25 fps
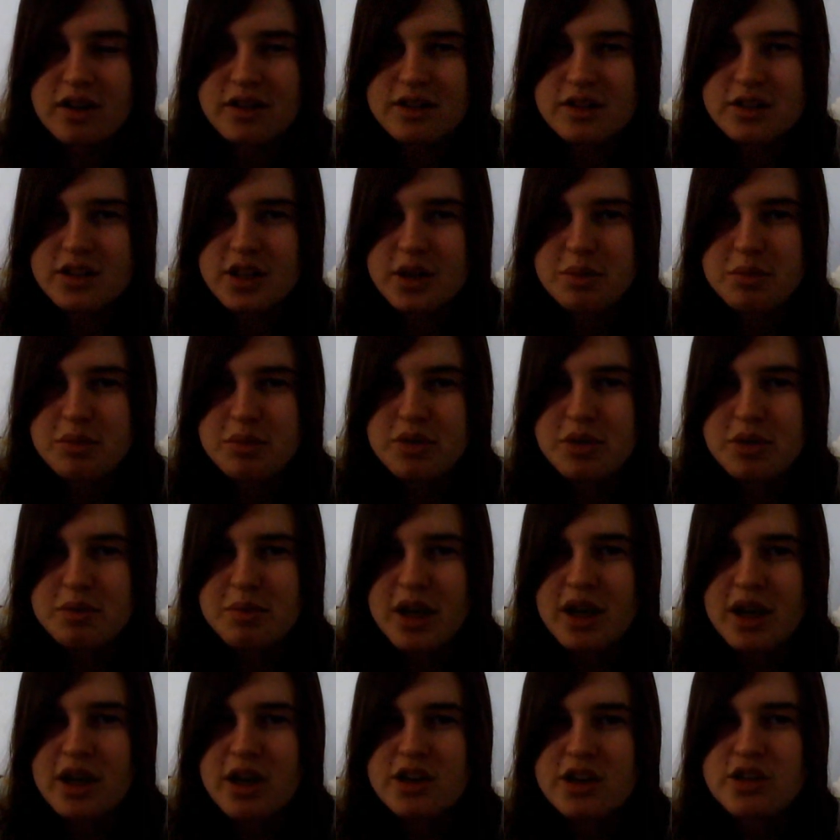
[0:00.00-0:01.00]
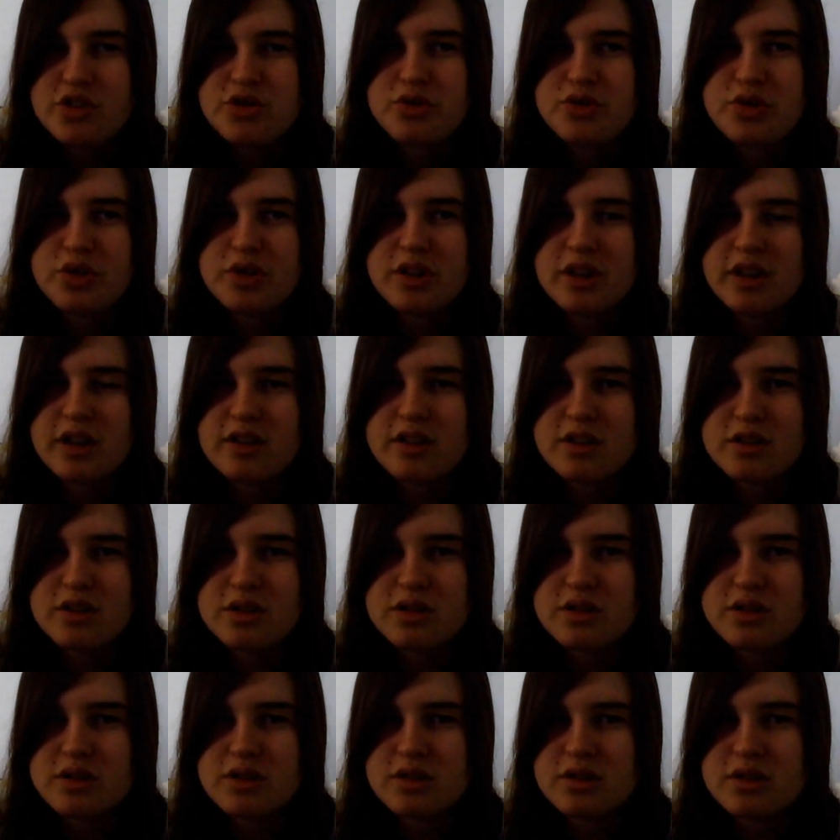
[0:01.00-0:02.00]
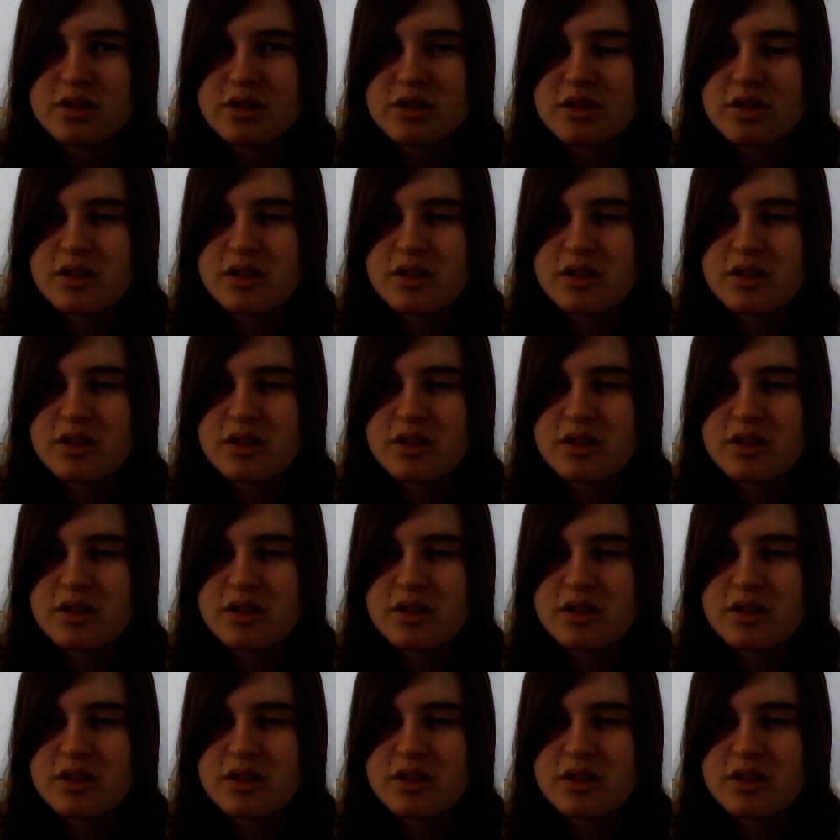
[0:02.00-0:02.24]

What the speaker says: separate page for like this.